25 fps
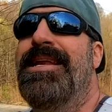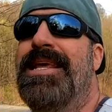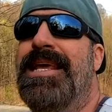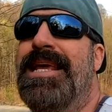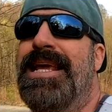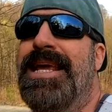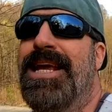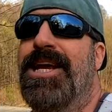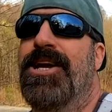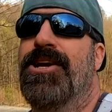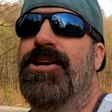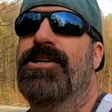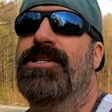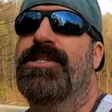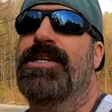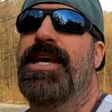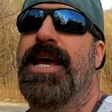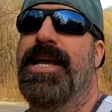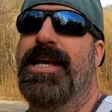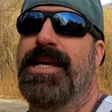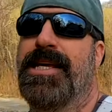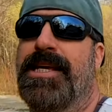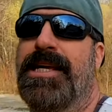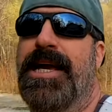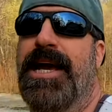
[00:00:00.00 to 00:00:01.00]
here
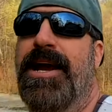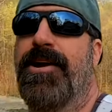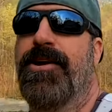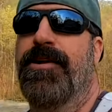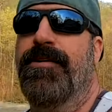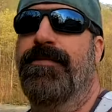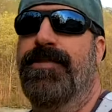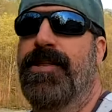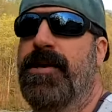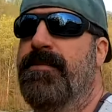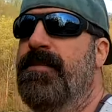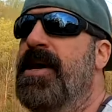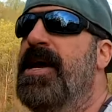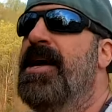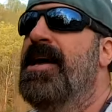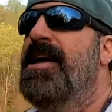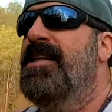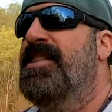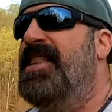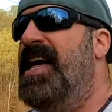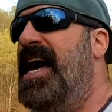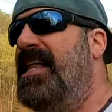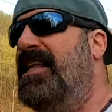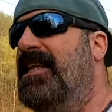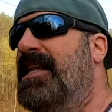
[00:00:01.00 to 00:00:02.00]
taking care of them.
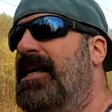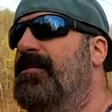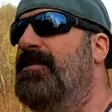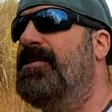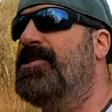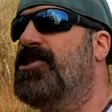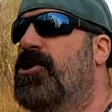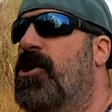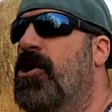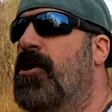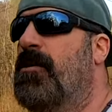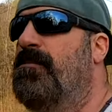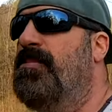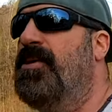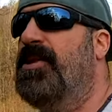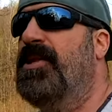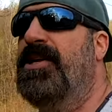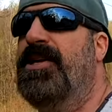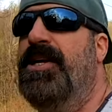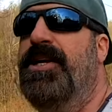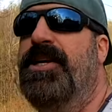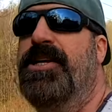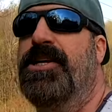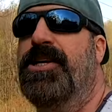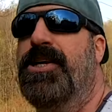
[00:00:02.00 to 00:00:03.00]
That limits our
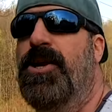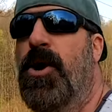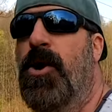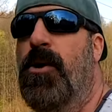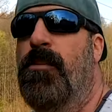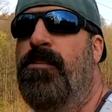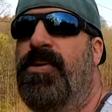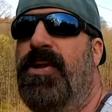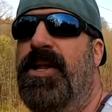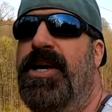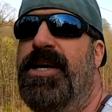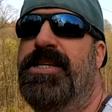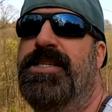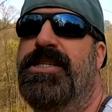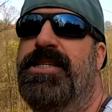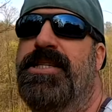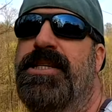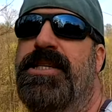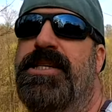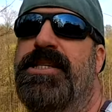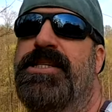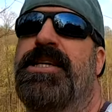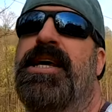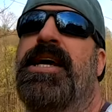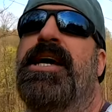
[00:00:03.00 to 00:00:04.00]
ability to go
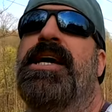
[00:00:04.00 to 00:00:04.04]
places,